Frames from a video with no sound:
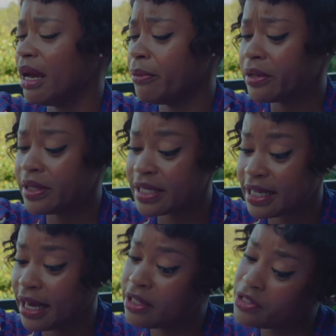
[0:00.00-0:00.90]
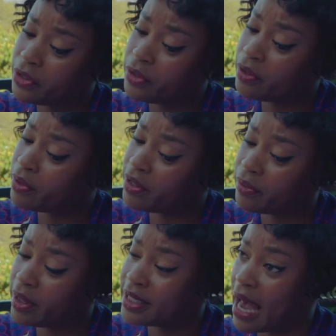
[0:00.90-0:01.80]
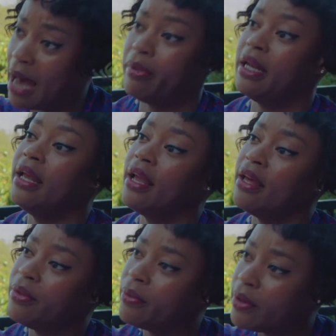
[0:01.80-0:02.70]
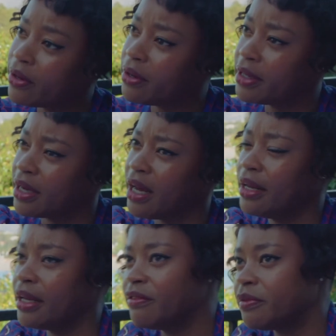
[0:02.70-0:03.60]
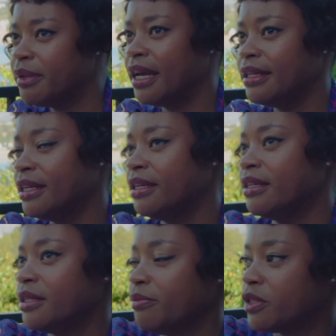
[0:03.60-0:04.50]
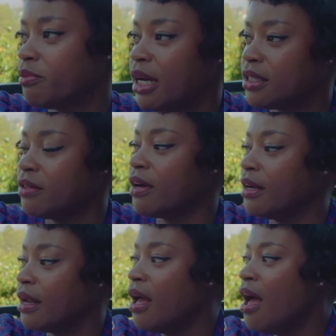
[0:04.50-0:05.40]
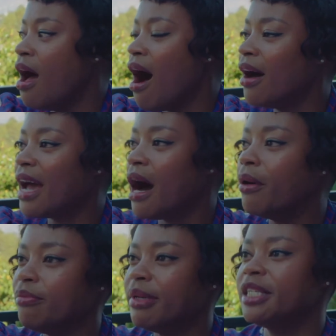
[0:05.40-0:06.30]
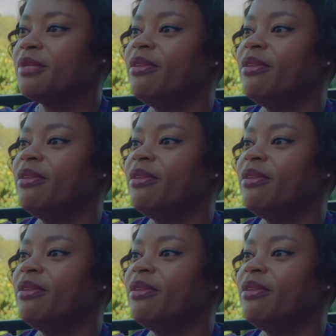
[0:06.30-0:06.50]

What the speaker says: really stay in tune with what's happening in the world. It kind of gives me ideas and perspective on how it makes me